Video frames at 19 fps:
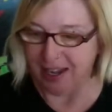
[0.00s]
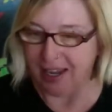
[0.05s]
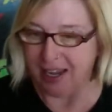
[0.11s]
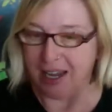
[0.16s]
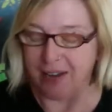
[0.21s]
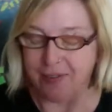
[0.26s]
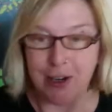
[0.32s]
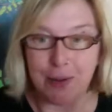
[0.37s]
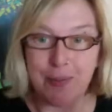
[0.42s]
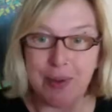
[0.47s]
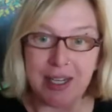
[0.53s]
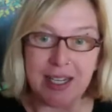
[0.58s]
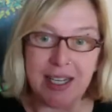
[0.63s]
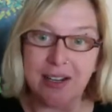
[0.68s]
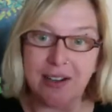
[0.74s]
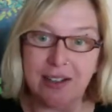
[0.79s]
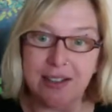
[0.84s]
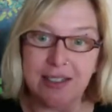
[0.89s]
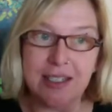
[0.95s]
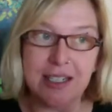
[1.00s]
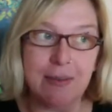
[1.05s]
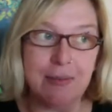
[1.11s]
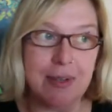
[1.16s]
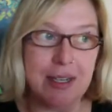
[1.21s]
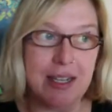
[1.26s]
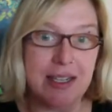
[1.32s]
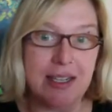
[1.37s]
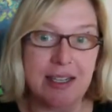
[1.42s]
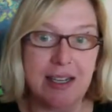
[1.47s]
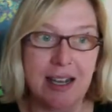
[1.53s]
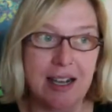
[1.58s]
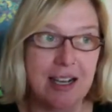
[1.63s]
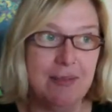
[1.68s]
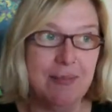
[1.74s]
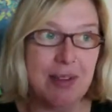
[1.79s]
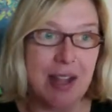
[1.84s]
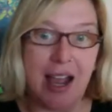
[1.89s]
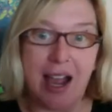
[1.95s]
If you're picking on somebody,
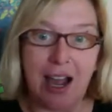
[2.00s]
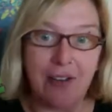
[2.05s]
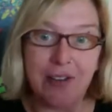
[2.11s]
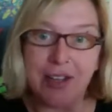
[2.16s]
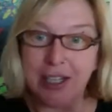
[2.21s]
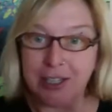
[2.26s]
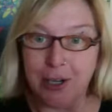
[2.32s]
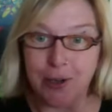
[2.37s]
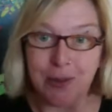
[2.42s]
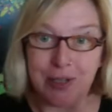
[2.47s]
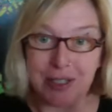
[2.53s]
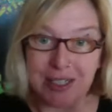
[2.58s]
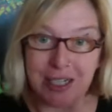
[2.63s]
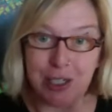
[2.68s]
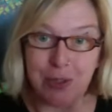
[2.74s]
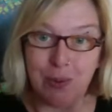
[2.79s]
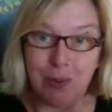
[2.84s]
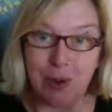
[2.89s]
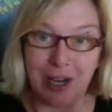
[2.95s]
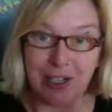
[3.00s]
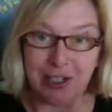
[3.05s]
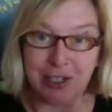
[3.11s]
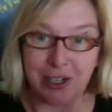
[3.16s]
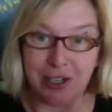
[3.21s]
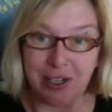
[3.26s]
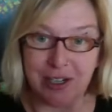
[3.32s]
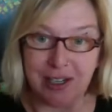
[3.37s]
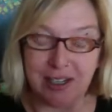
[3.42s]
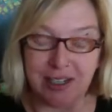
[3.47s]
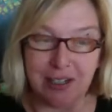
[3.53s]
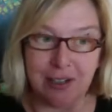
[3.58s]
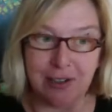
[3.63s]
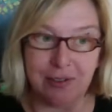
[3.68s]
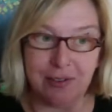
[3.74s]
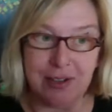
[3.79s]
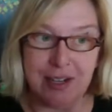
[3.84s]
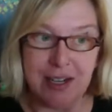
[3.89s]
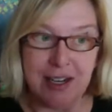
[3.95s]
how they load the dishwasher,
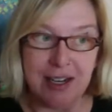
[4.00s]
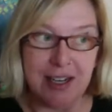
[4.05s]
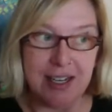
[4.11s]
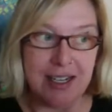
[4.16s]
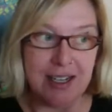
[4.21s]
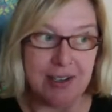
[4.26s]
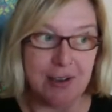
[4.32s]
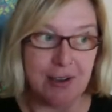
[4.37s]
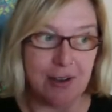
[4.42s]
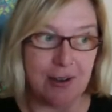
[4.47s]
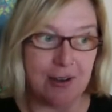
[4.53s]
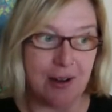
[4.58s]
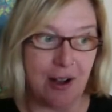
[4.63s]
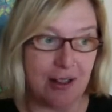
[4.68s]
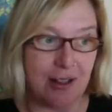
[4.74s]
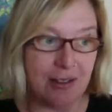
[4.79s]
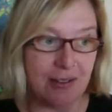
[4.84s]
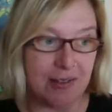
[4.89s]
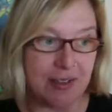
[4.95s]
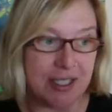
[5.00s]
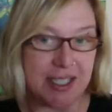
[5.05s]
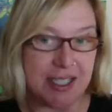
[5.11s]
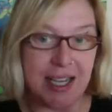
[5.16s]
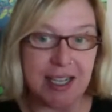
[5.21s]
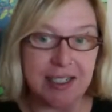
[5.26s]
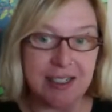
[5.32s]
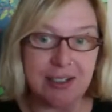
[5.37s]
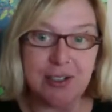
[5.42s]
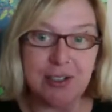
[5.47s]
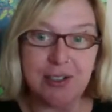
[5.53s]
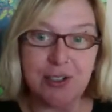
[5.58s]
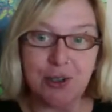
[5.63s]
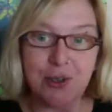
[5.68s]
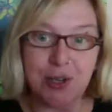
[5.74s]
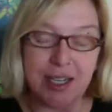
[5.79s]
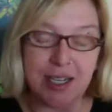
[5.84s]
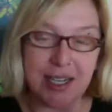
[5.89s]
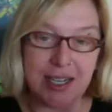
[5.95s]
you're all of a sudden
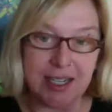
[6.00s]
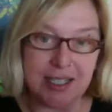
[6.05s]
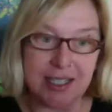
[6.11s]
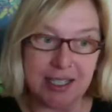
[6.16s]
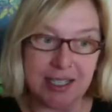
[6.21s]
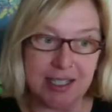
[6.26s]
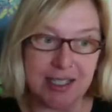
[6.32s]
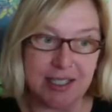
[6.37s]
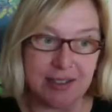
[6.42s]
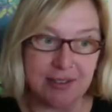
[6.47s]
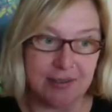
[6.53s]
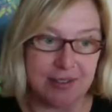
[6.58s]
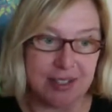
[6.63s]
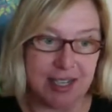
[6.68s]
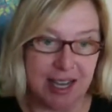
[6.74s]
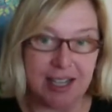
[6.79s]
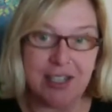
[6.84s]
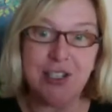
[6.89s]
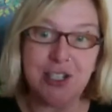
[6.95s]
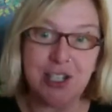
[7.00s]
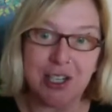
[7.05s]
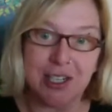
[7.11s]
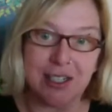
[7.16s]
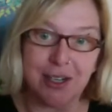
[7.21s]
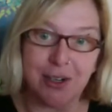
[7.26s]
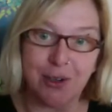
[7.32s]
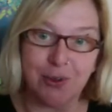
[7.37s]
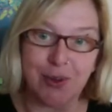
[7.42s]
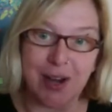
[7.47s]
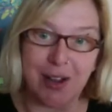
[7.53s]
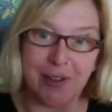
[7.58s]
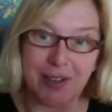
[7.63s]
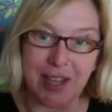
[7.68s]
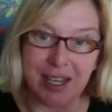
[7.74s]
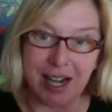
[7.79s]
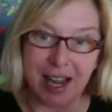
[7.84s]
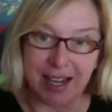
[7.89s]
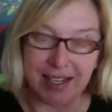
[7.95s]
creating a sense of tension around
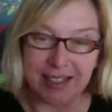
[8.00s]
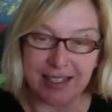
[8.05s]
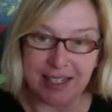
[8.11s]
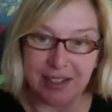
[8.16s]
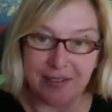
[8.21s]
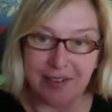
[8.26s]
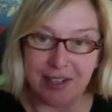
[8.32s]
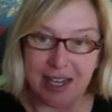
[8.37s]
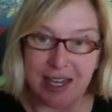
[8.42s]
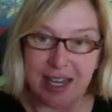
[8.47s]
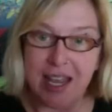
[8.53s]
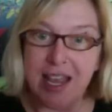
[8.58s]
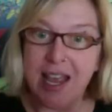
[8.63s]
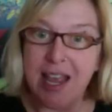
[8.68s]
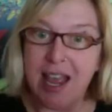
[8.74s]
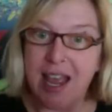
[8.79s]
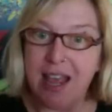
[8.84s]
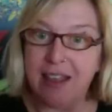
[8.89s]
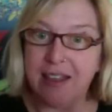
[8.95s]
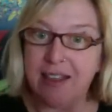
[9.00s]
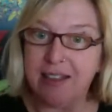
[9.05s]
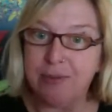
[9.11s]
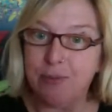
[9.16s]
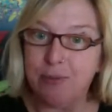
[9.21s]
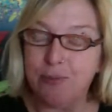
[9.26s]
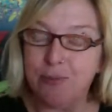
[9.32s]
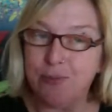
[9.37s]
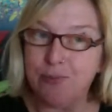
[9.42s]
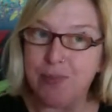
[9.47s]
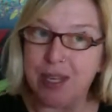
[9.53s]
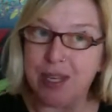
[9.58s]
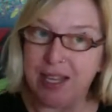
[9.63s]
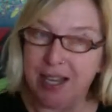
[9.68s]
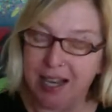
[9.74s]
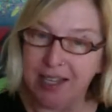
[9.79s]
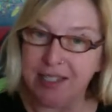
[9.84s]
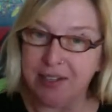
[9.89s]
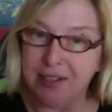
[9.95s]
that activity, and
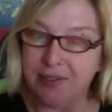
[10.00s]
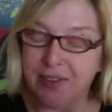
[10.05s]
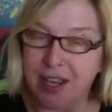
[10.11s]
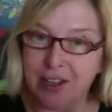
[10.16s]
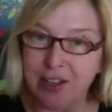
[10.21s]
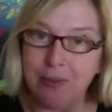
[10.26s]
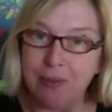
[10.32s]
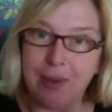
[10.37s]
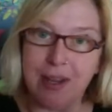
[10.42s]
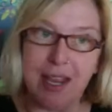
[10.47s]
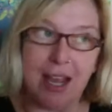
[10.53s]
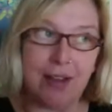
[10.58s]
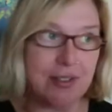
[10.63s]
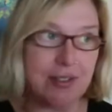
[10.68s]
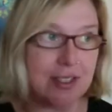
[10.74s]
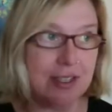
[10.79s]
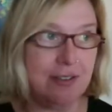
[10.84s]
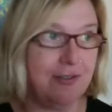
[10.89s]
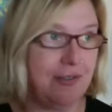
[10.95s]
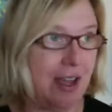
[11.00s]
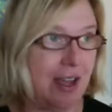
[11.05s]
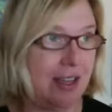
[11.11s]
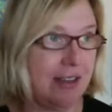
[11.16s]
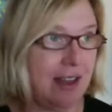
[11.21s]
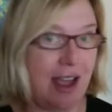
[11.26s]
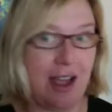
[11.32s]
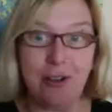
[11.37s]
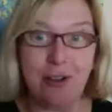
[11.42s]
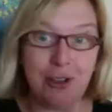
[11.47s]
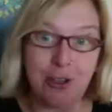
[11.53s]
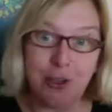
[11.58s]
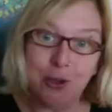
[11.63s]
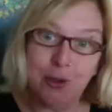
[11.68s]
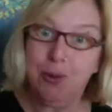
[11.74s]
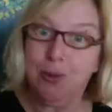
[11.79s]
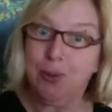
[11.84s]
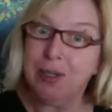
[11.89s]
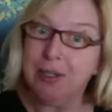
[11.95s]
because of that, you may have to defend how
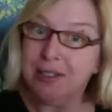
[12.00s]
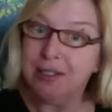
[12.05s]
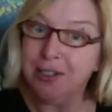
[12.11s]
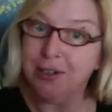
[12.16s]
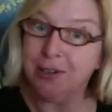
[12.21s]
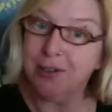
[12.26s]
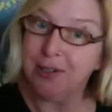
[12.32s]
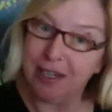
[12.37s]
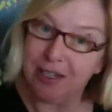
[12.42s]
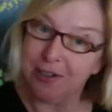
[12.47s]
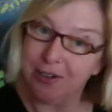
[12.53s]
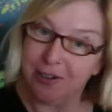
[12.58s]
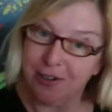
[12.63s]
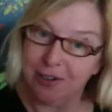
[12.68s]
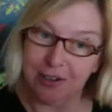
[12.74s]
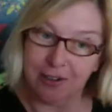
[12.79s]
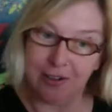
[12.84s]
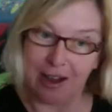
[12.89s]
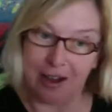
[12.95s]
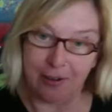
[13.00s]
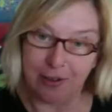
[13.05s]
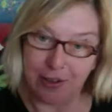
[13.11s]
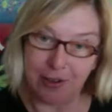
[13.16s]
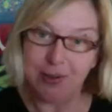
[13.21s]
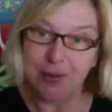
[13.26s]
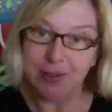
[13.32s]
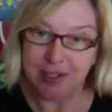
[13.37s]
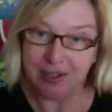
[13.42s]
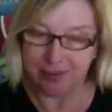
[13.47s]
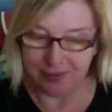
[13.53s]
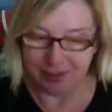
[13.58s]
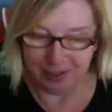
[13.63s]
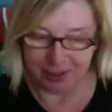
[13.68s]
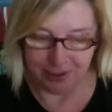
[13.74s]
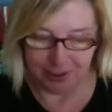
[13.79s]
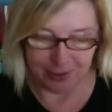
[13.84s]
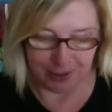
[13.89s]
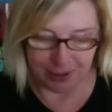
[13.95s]
you load
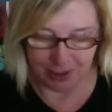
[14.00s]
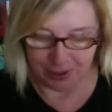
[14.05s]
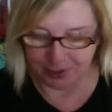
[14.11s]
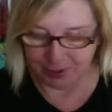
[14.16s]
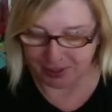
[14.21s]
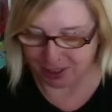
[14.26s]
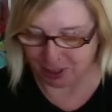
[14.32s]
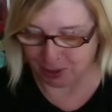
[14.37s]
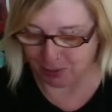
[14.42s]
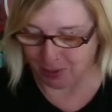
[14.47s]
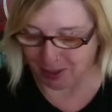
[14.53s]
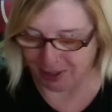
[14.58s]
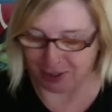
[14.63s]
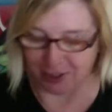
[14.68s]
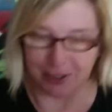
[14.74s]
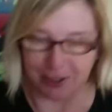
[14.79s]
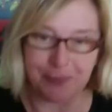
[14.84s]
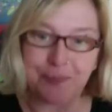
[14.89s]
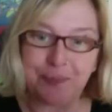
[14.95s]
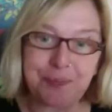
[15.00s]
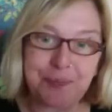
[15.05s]
the dishwasher.